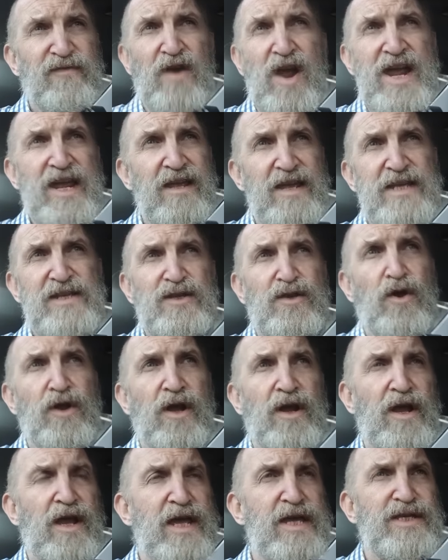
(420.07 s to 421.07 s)
Frank, he's
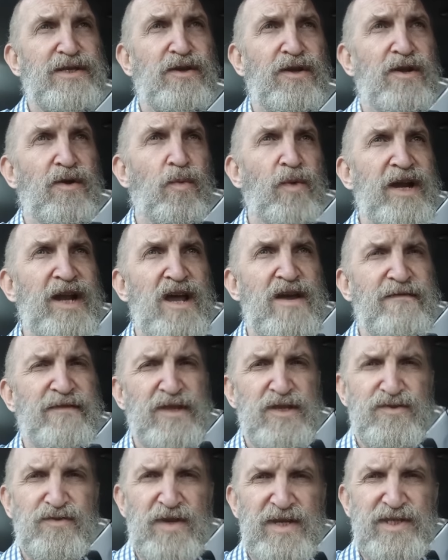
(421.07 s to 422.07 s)
got to win over
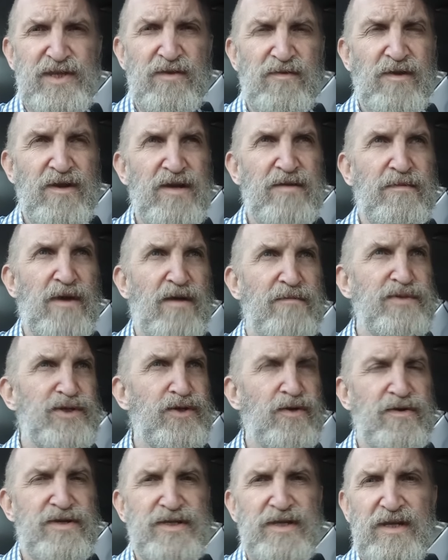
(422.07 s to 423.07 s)
the dressing room. I'm
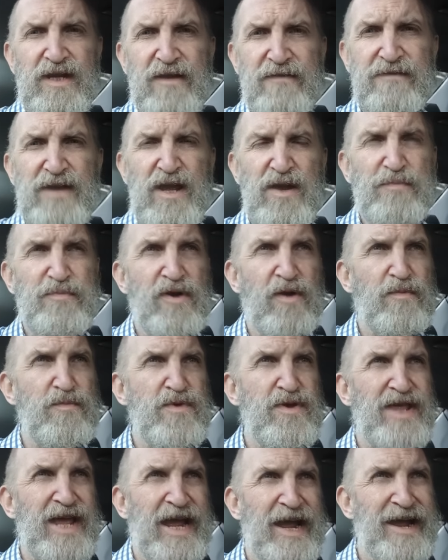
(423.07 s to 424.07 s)
sure he's going to have no problem
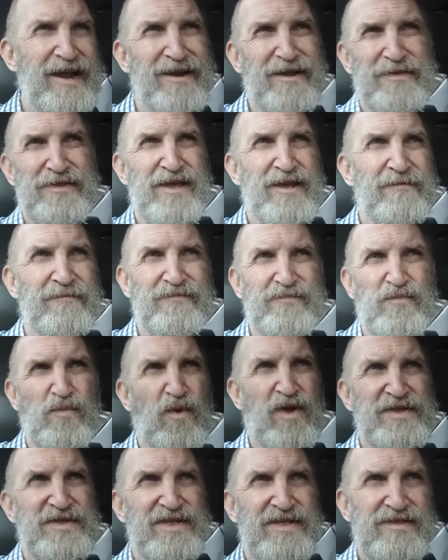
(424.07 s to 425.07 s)
with that. And I think
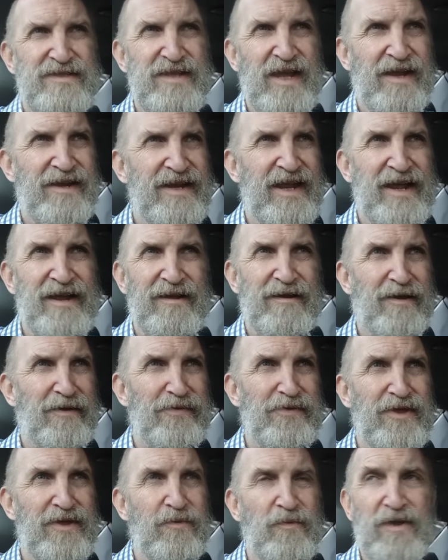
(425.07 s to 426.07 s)
once he's done that, I
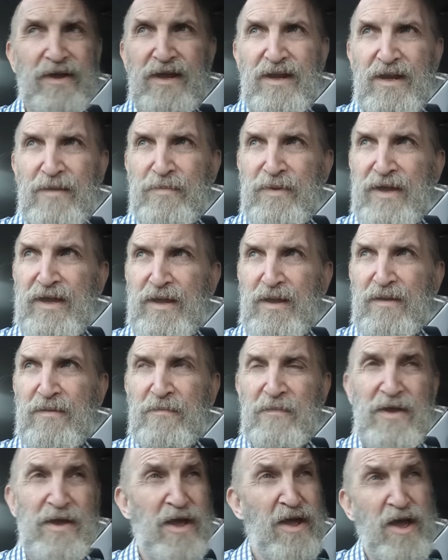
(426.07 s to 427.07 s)
think we're going to be.
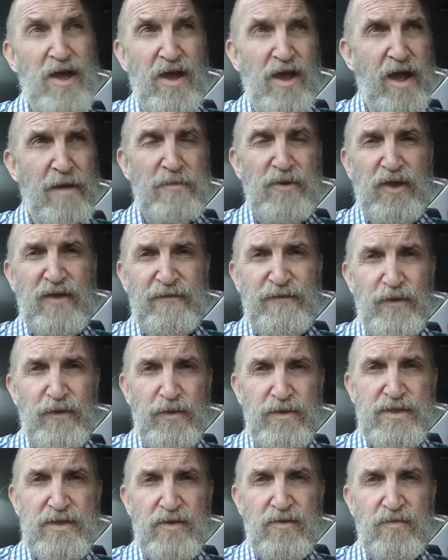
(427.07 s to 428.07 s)
I'm looking
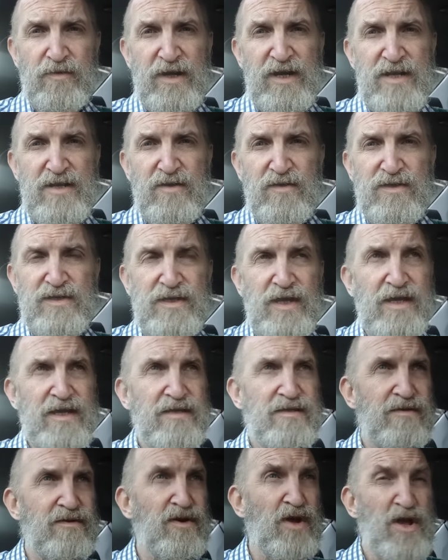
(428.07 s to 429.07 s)
forward to a really good
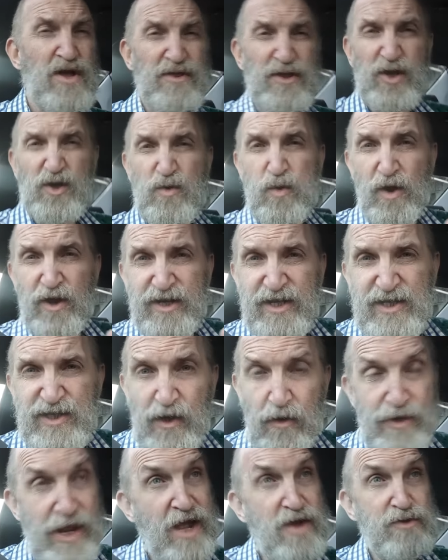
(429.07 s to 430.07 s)
season. The quint is
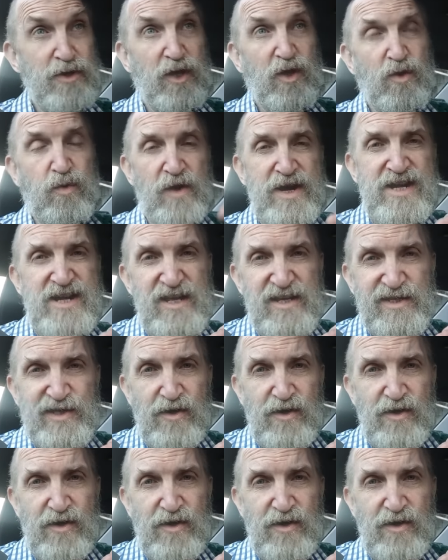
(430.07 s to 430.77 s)
on. The quint